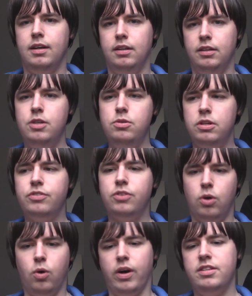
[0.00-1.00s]
Luke, of
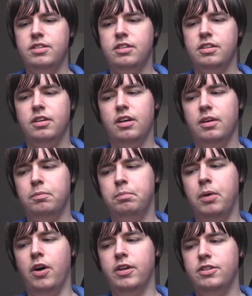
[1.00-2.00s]
course,
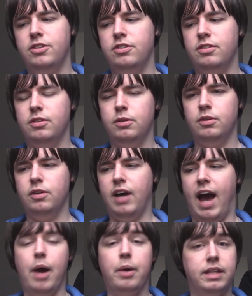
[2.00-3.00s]
but
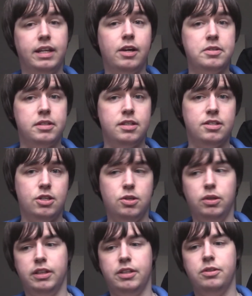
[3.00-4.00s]
how are they going to do
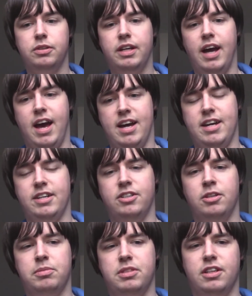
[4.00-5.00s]
Luke uh, in
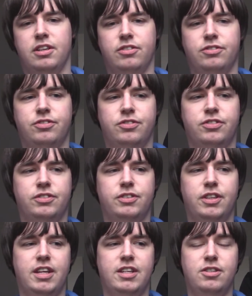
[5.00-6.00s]
terms of,
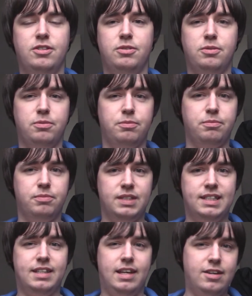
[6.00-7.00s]
do they do
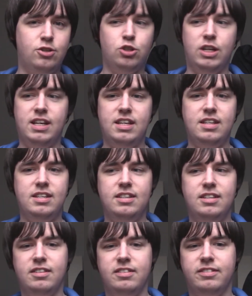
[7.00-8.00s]
C
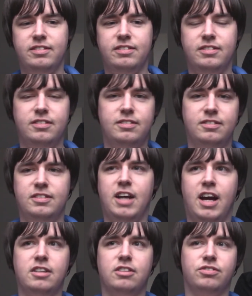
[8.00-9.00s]
G
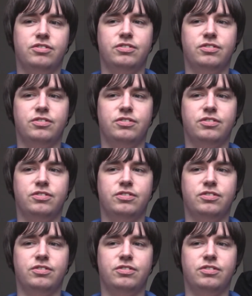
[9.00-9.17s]
kind of